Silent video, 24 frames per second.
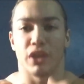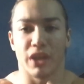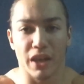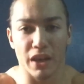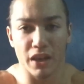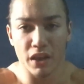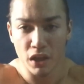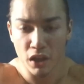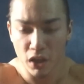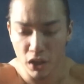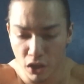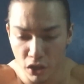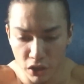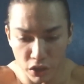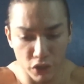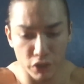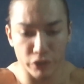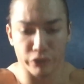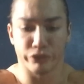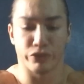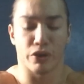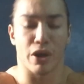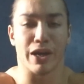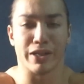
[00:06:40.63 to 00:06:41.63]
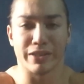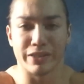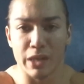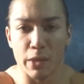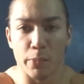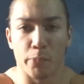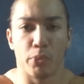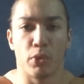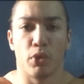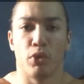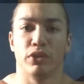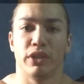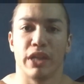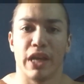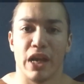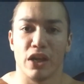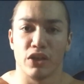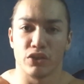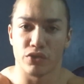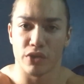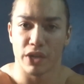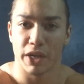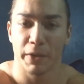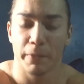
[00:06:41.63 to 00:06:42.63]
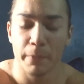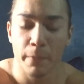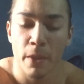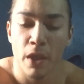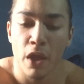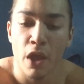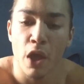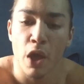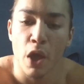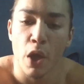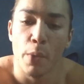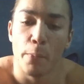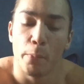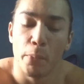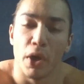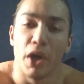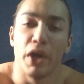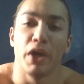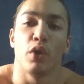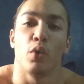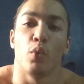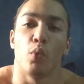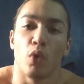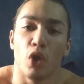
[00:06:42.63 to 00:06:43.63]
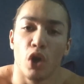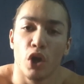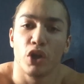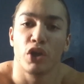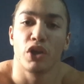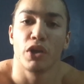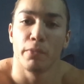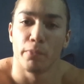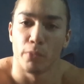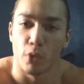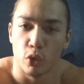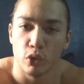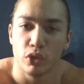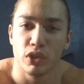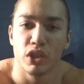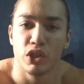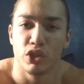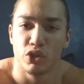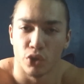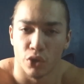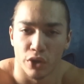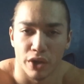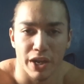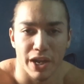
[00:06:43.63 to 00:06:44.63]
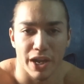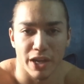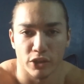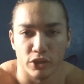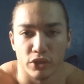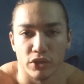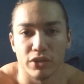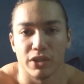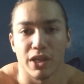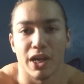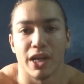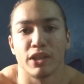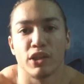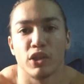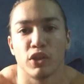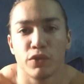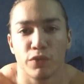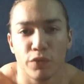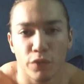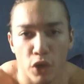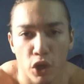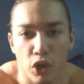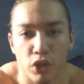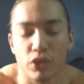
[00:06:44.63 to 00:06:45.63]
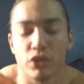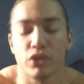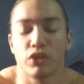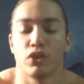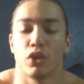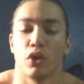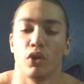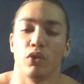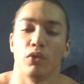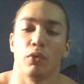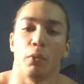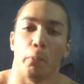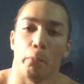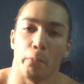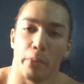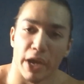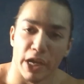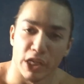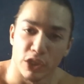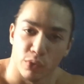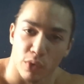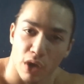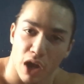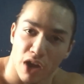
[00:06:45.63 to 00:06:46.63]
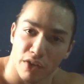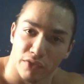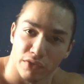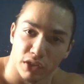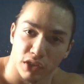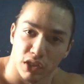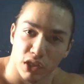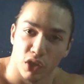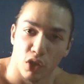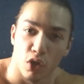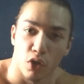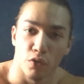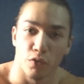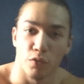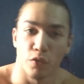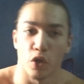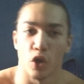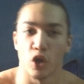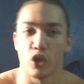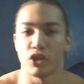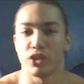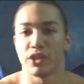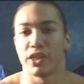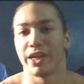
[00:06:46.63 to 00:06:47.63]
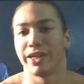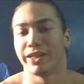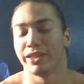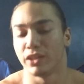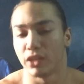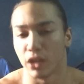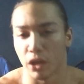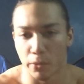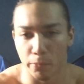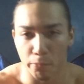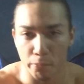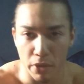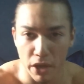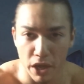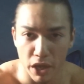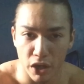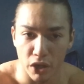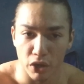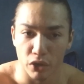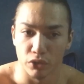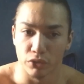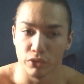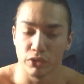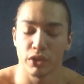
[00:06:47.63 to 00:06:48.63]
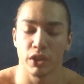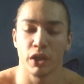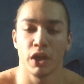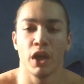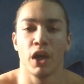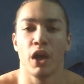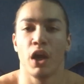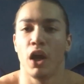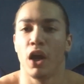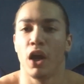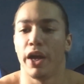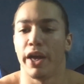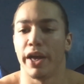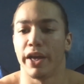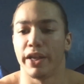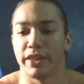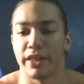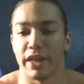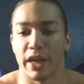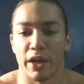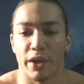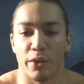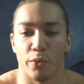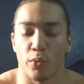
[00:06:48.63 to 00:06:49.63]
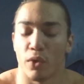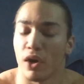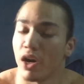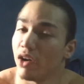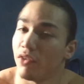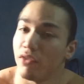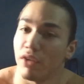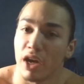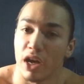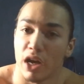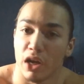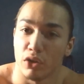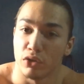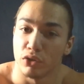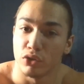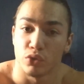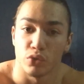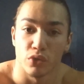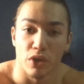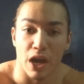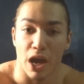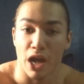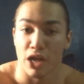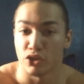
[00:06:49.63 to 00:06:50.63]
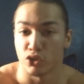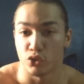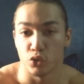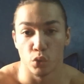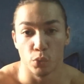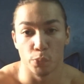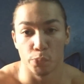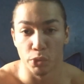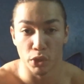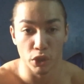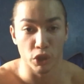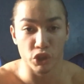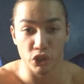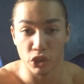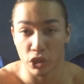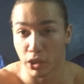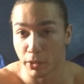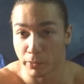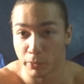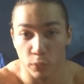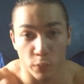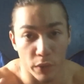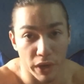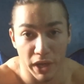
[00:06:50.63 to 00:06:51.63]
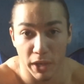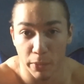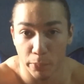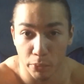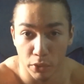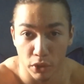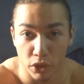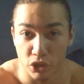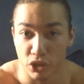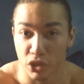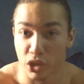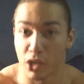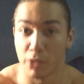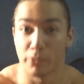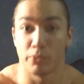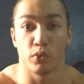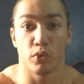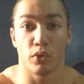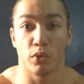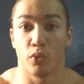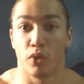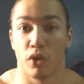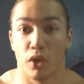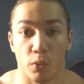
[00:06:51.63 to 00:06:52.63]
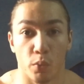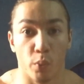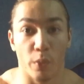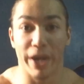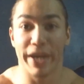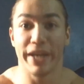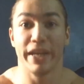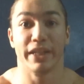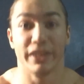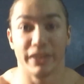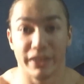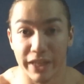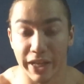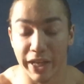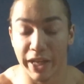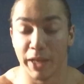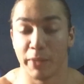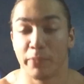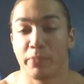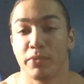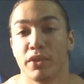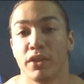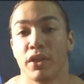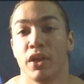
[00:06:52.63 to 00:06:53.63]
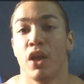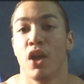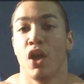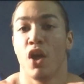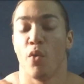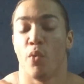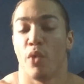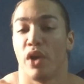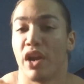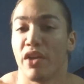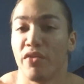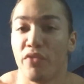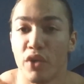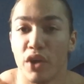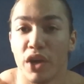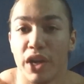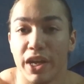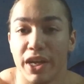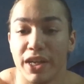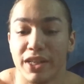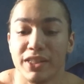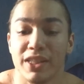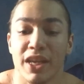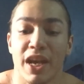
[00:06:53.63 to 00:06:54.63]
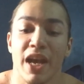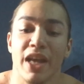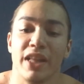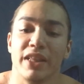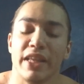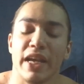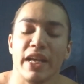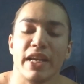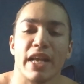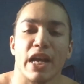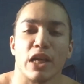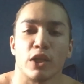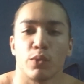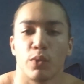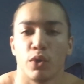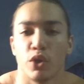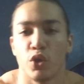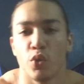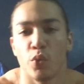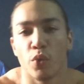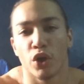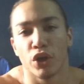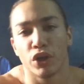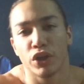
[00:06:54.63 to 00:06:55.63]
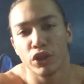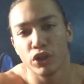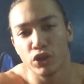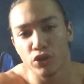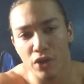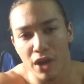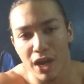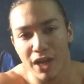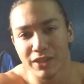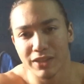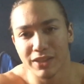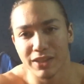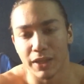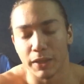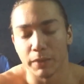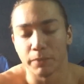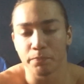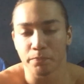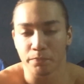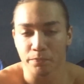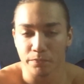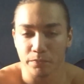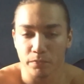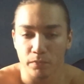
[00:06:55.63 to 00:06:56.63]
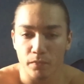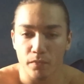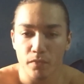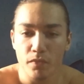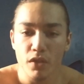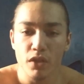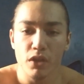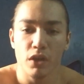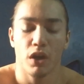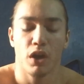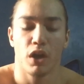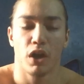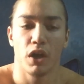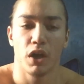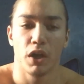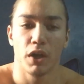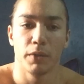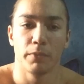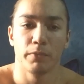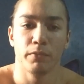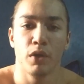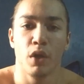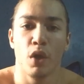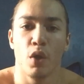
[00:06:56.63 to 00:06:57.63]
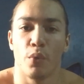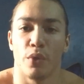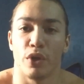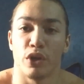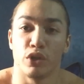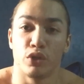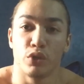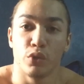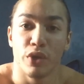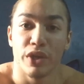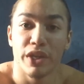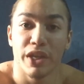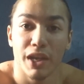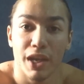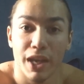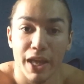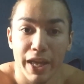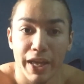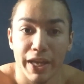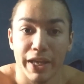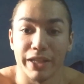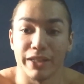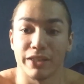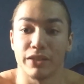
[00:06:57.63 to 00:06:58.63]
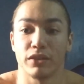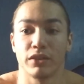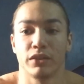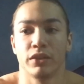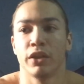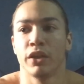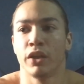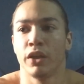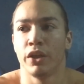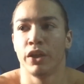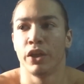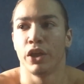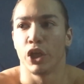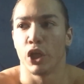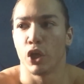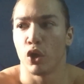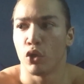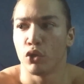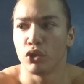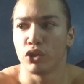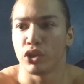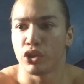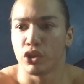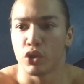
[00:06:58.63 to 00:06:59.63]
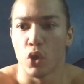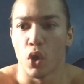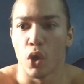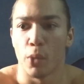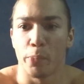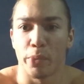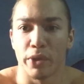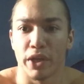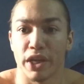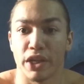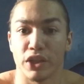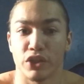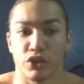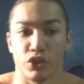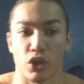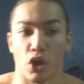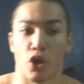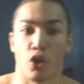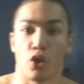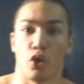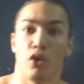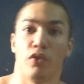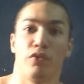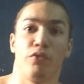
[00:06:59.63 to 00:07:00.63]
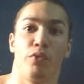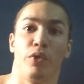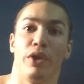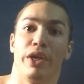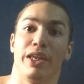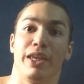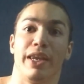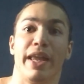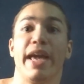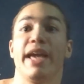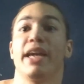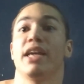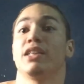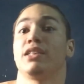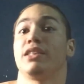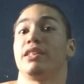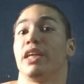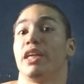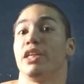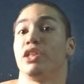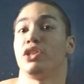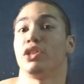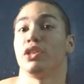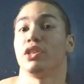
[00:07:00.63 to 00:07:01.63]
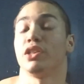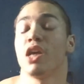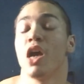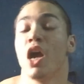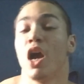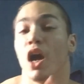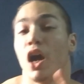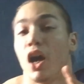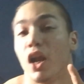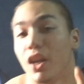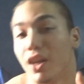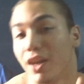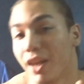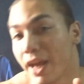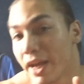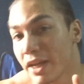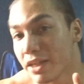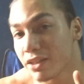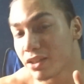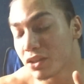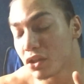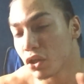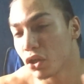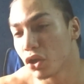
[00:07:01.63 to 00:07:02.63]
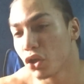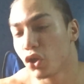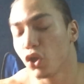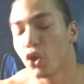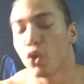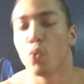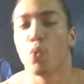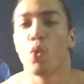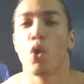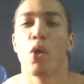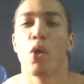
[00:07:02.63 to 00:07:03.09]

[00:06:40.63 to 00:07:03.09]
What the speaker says: your tricep pull downs, right? But work your multi-joint exercises first. So bench will obviously go first, then dumbbells, and then whatever else you guys do, push-ups, weighted push-ups, or weighted dips, whatever it is, then that's when you work your tricep. When you're doing your legs, you don't just go up in there and start off with leg extensions unless you're